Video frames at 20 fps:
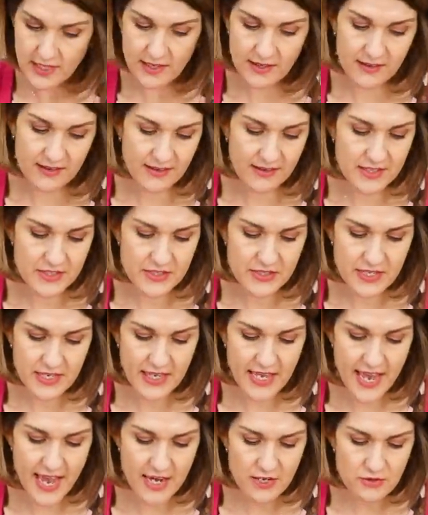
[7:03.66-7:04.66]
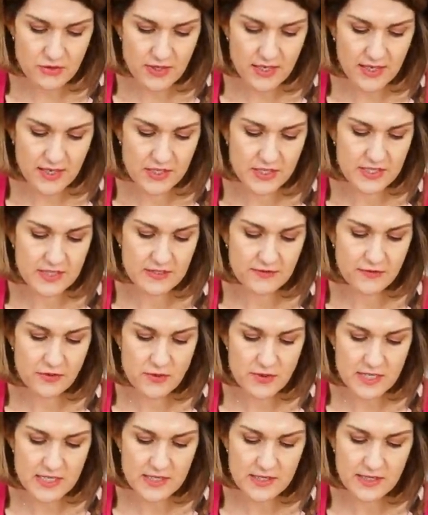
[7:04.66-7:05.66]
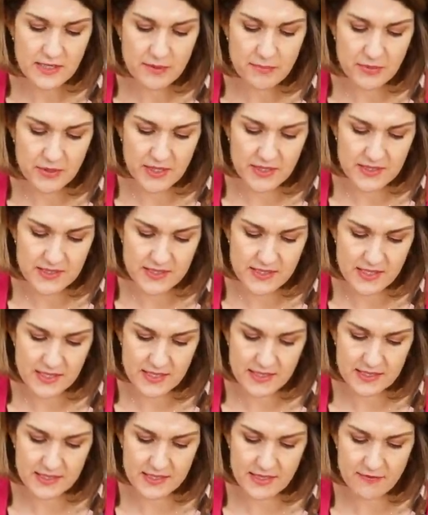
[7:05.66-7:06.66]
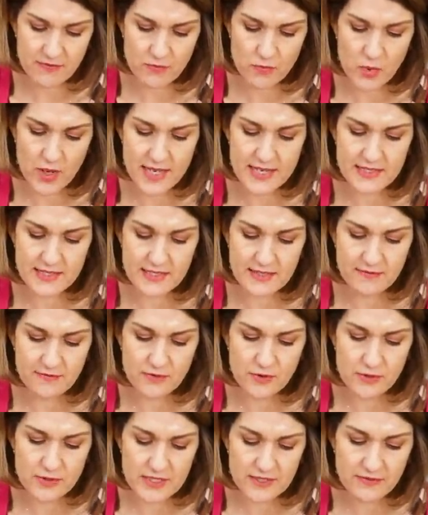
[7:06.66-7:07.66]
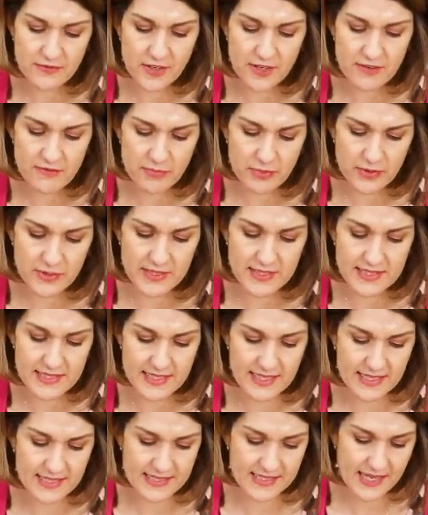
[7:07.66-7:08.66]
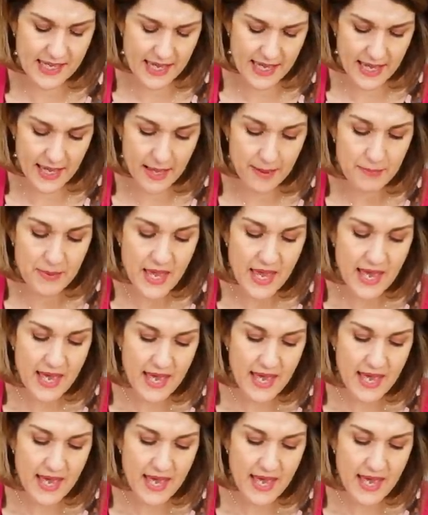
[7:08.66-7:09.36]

large. The extra large is a 42 bust, 37 waist and a 45.6 hip.